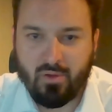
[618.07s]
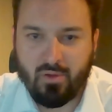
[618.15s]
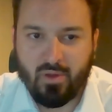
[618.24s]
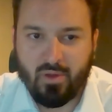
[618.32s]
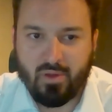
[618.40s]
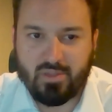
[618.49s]

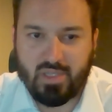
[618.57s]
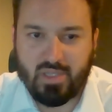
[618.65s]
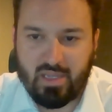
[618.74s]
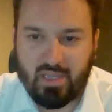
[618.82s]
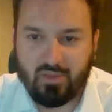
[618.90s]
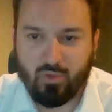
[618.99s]
to
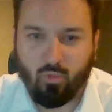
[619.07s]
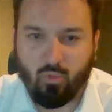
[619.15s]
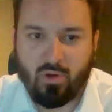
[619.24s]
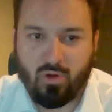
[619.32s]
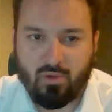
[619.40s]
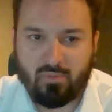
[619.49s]
heat the
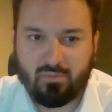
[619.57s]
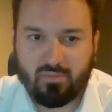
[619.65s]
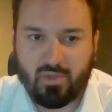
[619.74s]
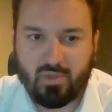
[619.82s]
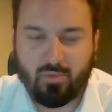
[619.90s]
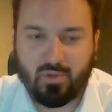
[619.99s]
water
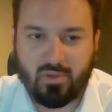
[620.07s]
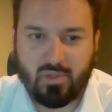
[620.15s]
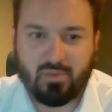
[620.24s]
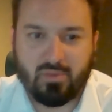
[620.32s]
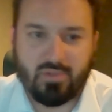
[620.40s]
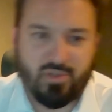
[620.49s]
that would
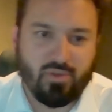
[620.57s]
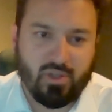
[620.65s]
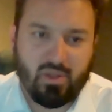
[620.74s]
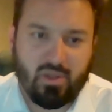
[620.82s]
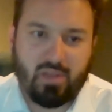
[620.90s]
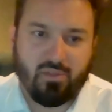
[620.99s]
then
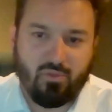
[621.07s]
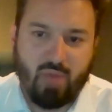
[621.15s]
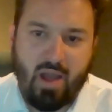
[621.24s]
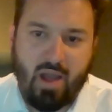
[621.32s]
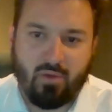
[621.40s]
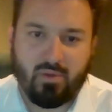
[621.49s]
circulate
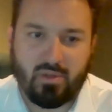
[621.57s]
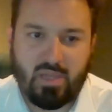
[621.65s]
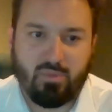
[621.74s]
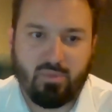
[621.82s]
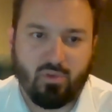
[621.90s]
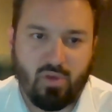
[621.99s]
throughout and
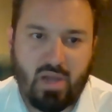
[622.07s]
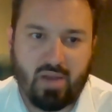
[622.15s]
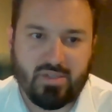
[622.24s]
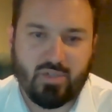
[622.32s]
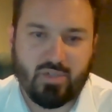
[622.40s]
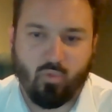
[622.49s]
keep the
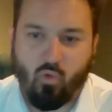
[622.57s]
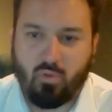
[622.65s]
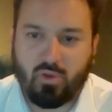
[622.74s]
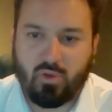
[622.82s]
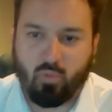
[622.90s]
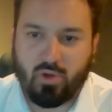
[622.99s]
greenhouses
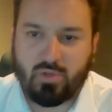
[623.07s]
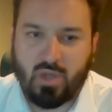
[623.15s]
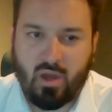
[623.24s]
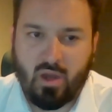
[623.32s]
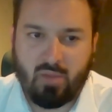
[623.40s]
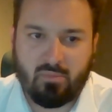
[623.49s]
warm in the
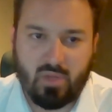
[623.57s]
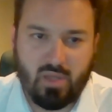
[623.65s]
wintertime.